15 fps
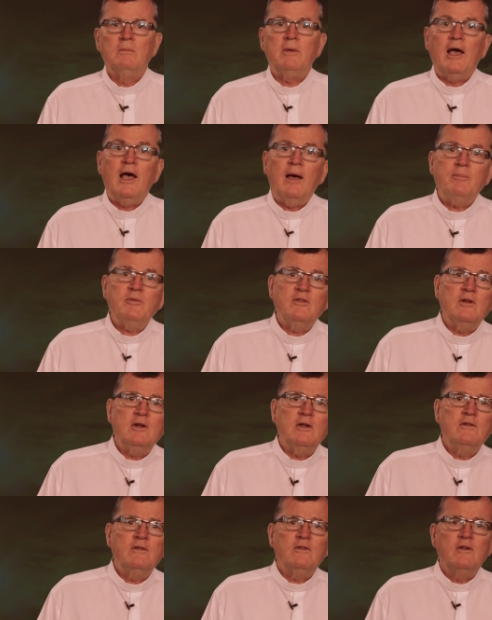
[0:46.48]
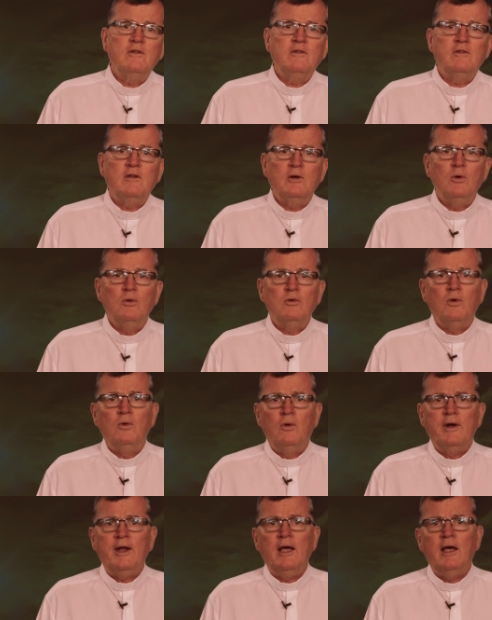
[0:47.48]
Perhaps it is the still
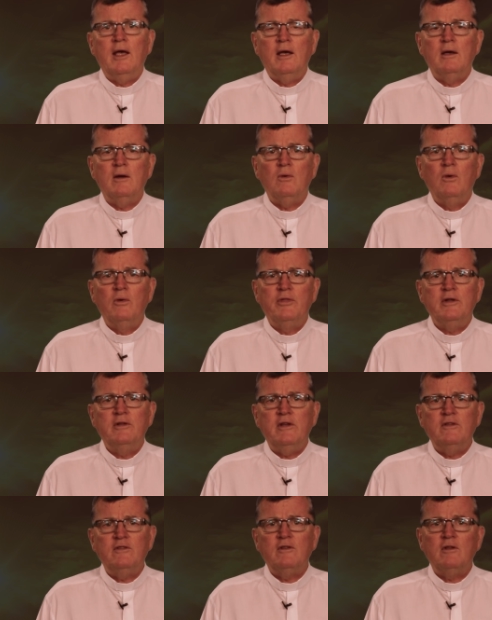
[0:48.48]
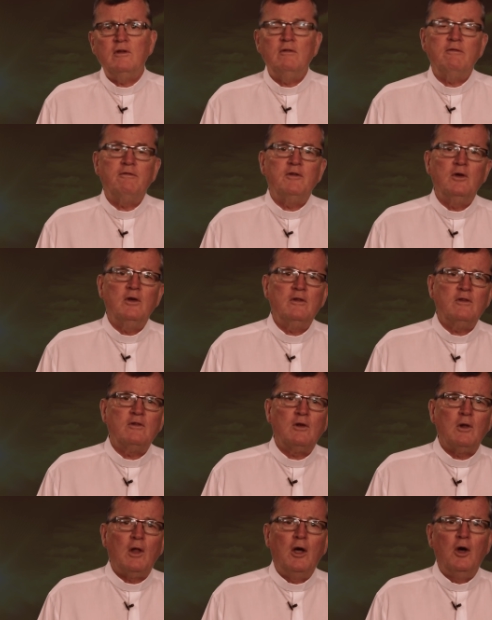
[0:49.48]
dawn air or the distant
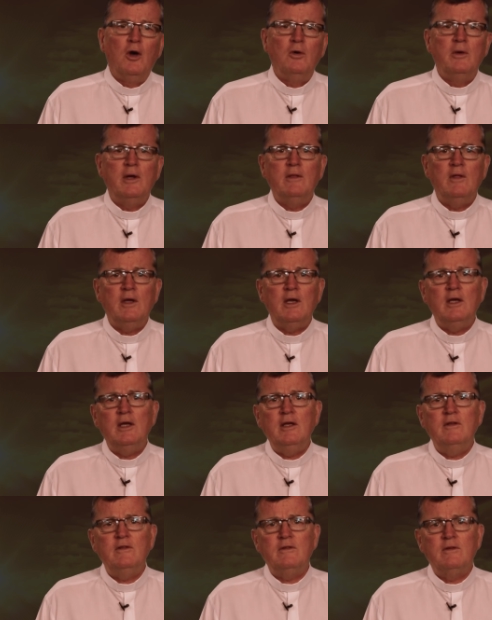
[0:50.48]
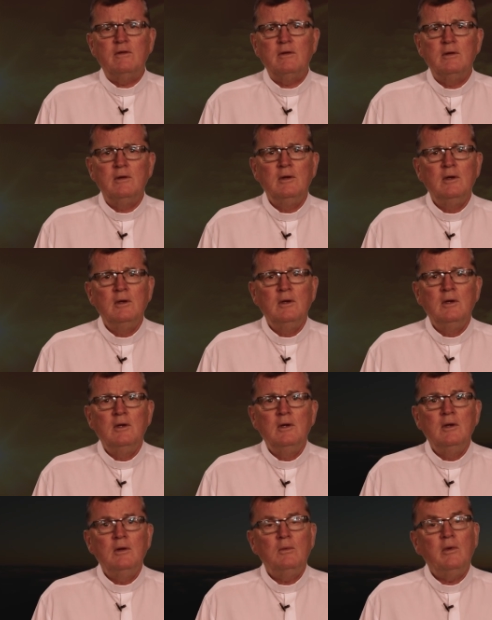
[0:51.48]
first glow in the east.
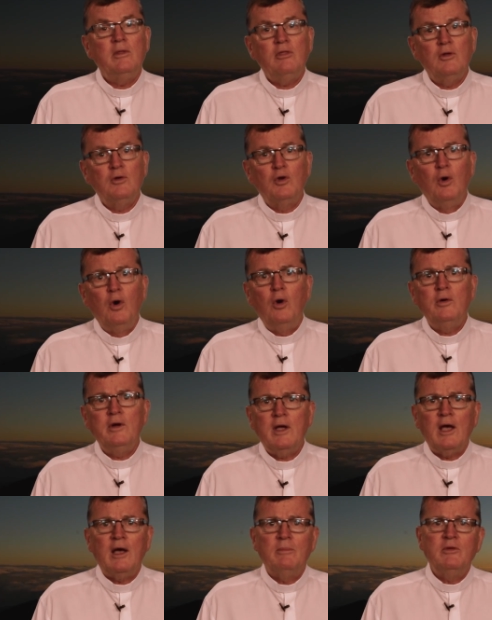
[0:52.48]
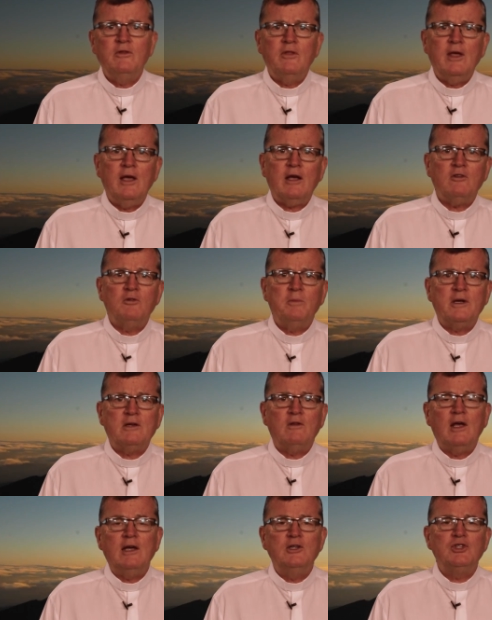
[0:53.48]
With the dawn comes the
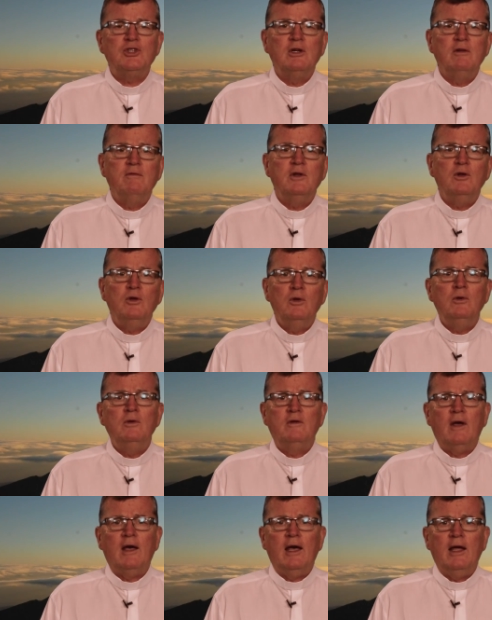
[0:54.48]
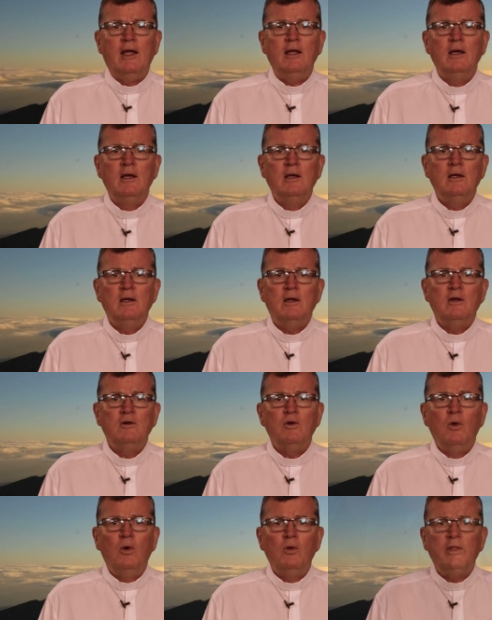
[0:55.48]
expectation of a new day
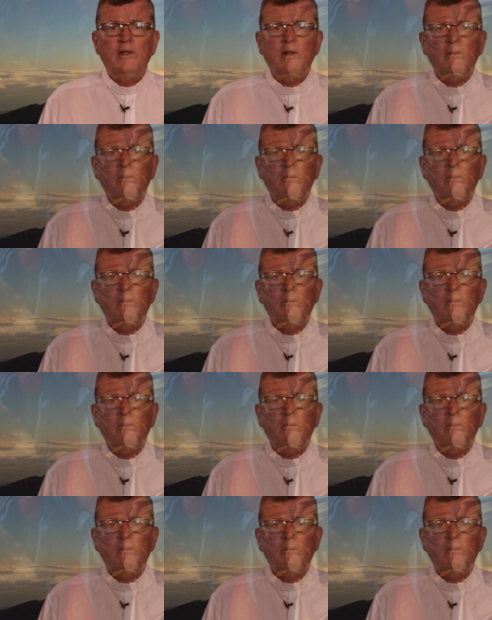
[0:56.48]
and all that